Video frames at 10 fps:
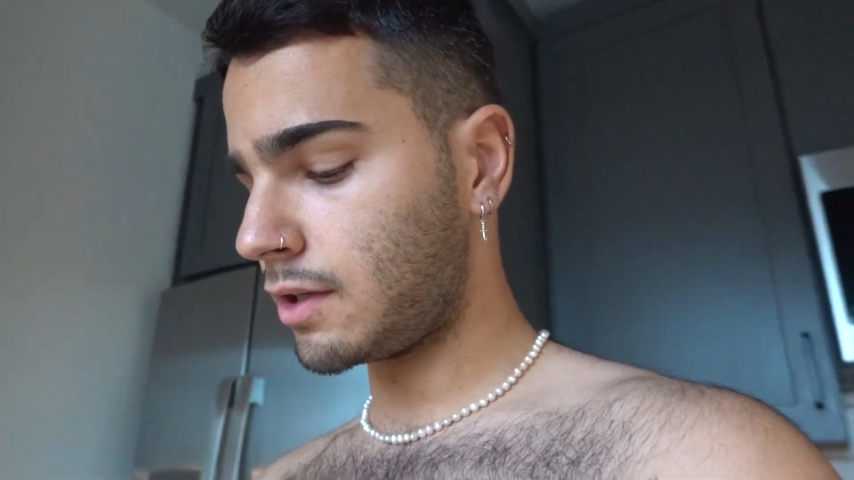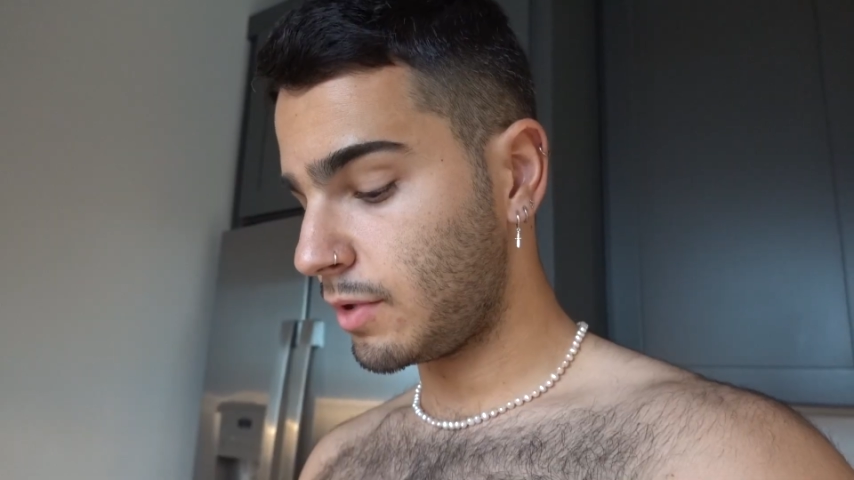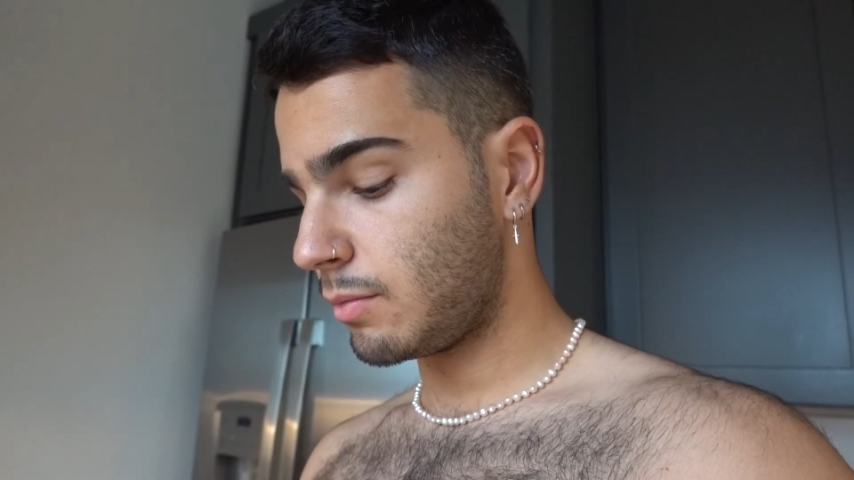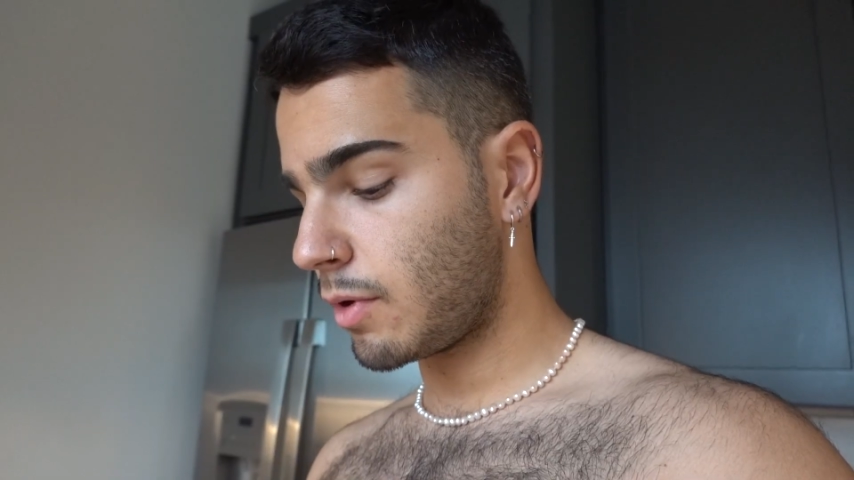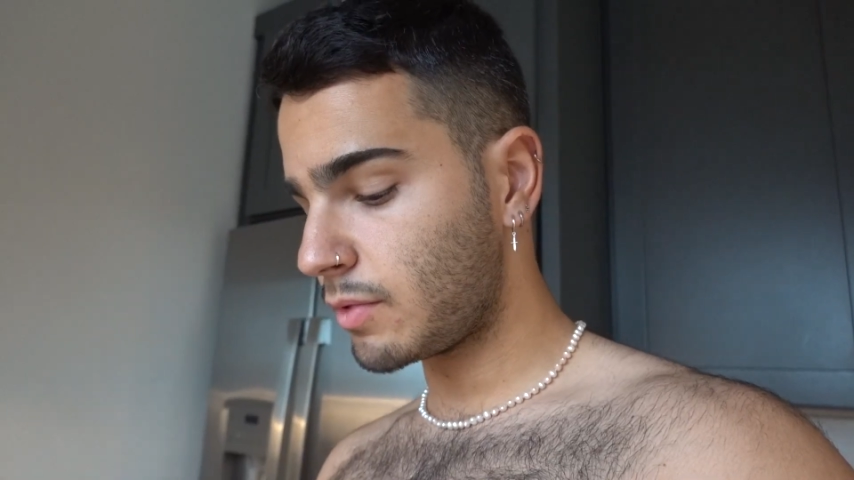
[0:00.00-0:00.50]
The
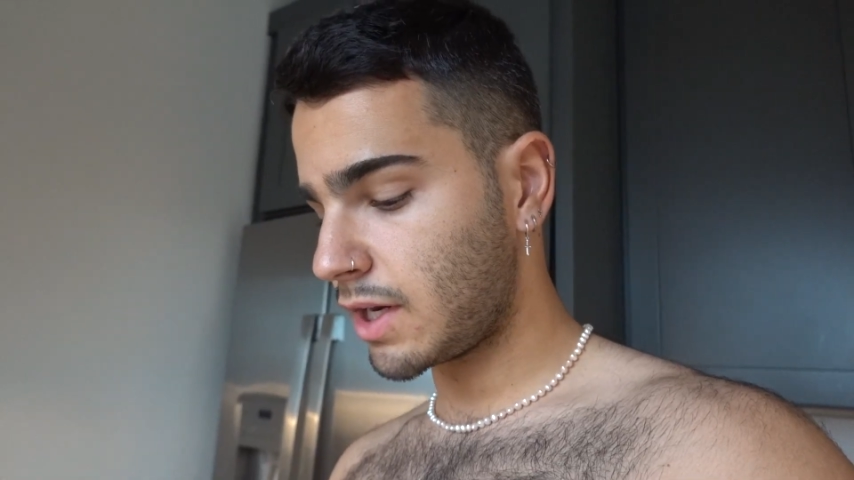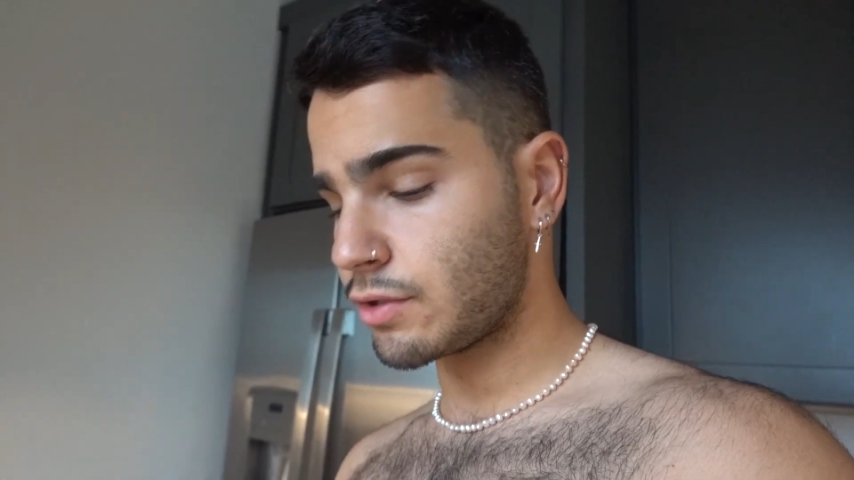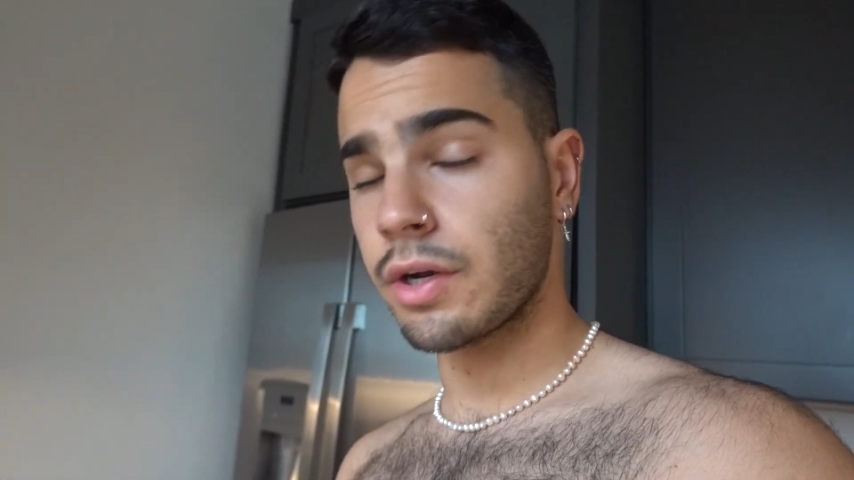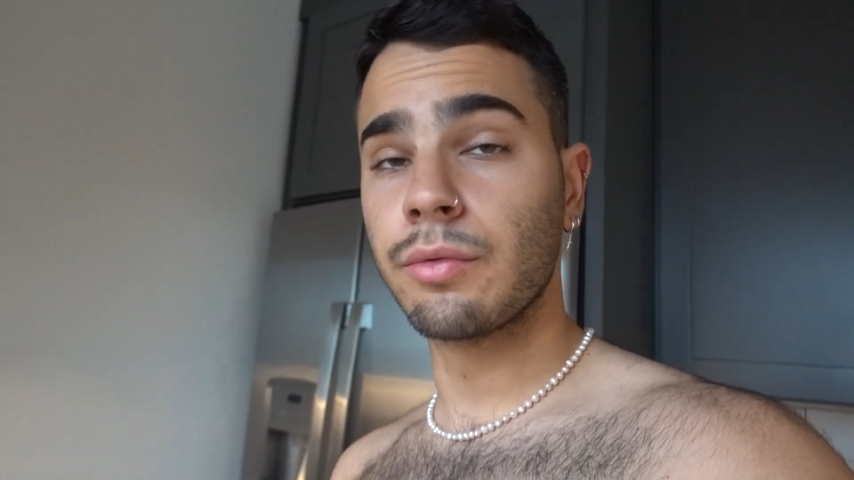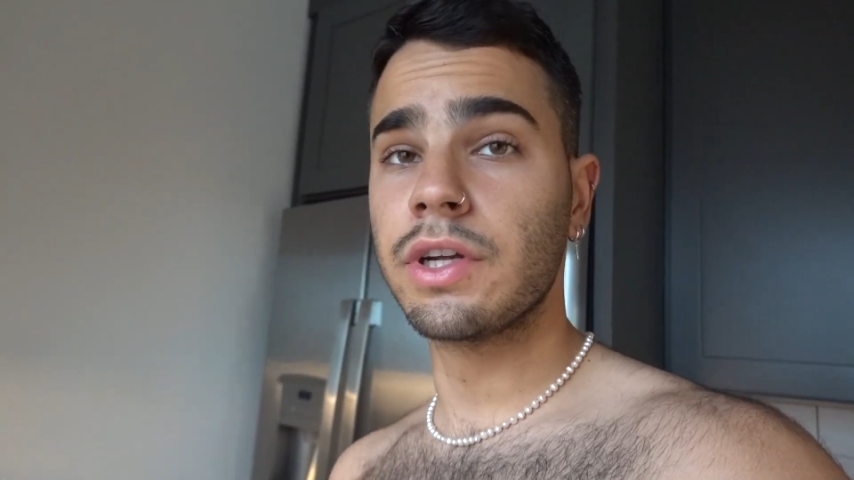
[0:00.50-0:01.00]
minimum that I
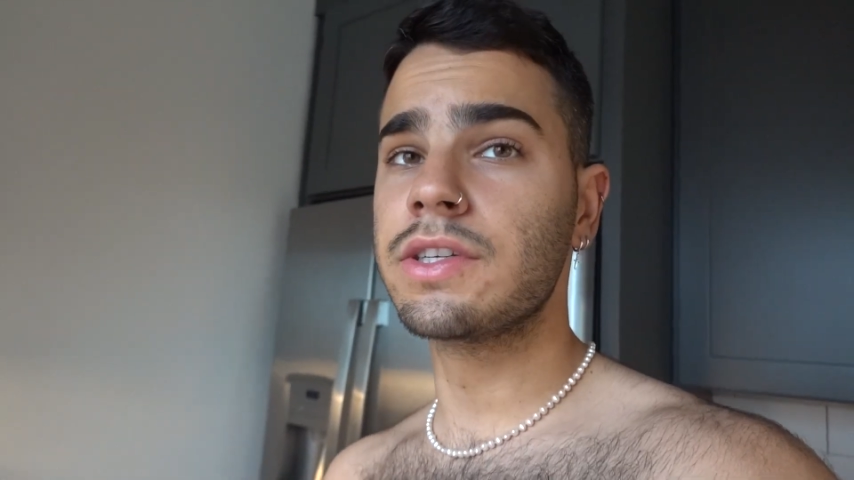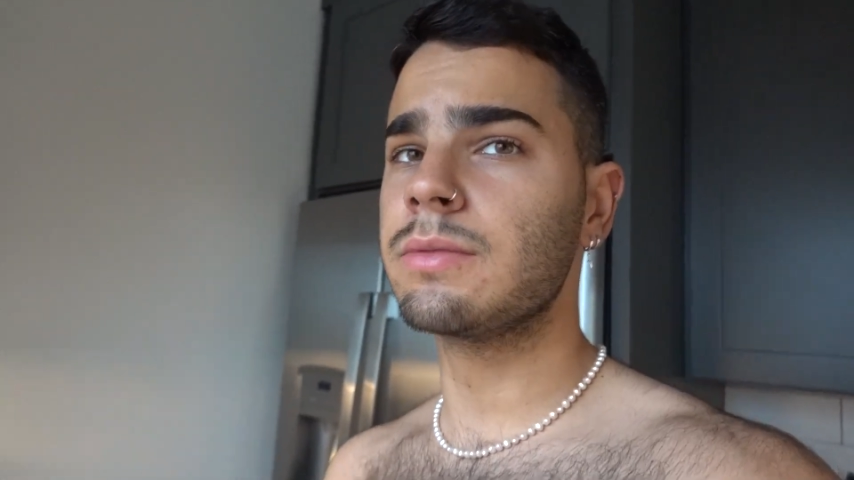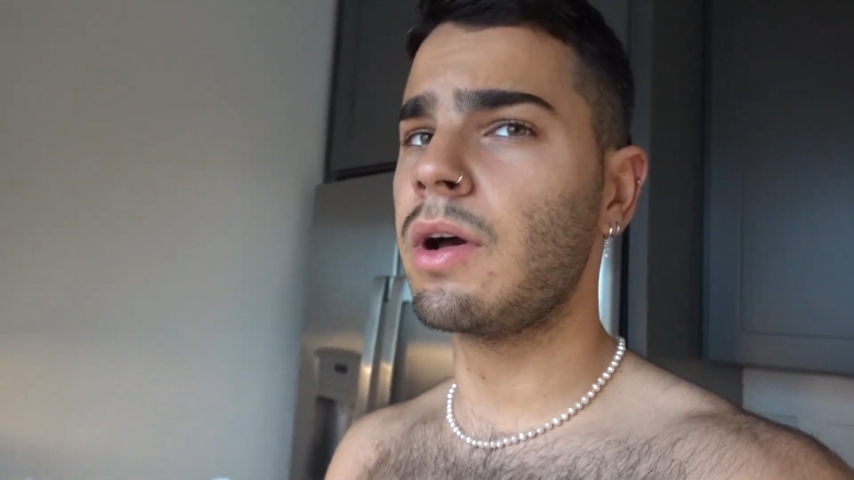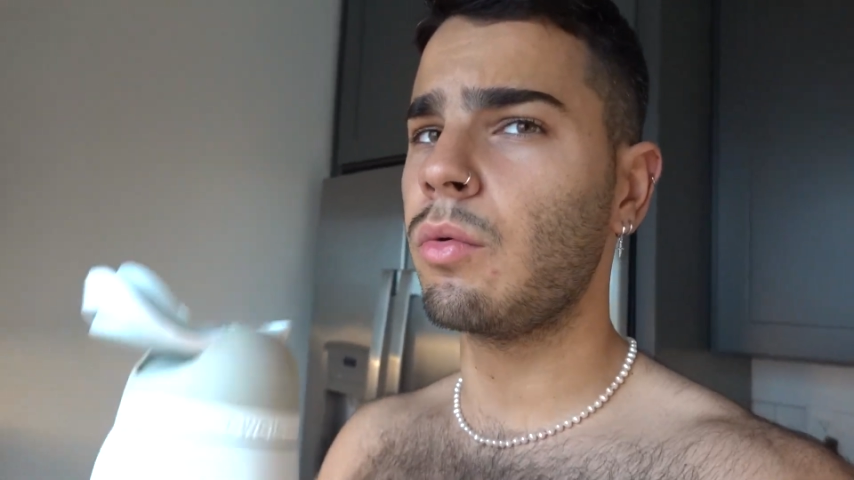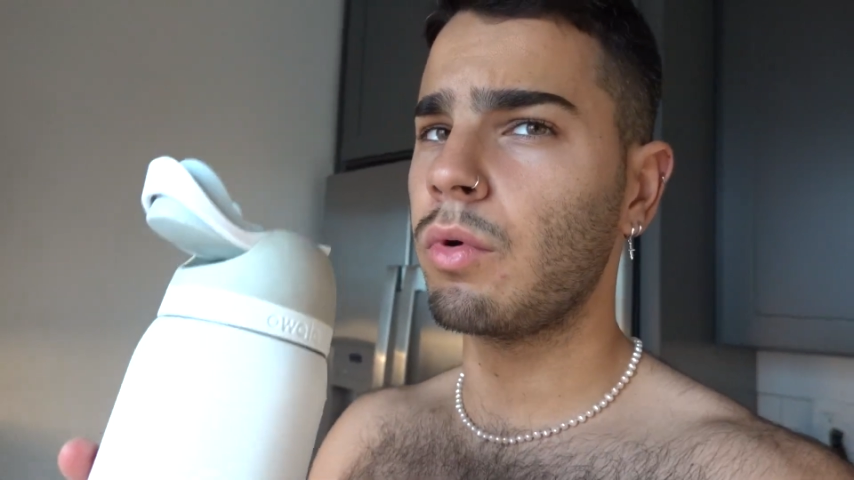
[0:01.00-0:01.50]
try to reach is about